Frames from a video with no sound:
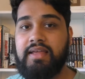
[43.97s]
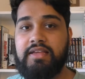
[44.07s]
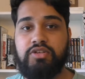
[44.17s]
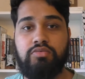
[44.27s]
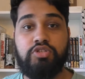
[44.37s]

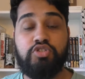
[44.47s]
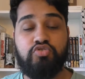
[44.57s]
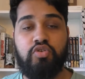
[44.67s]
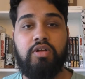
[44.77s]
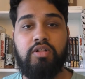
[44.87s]
his own
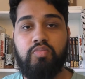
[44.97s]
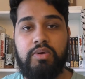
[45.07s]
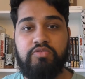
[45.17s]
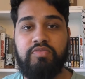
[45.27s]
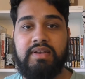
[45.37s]
struggle
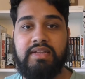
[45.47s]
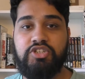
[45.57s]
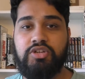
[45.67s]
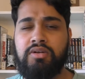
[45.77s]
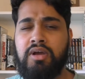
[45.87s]
with
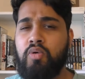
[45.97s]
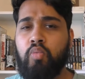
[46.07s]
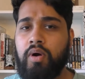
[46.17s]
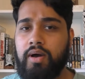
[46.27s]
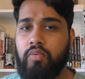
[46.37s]
religion.
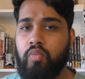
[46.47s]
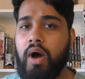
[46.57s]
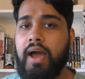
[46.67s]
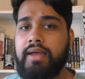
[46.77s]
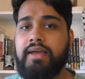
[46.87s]
Why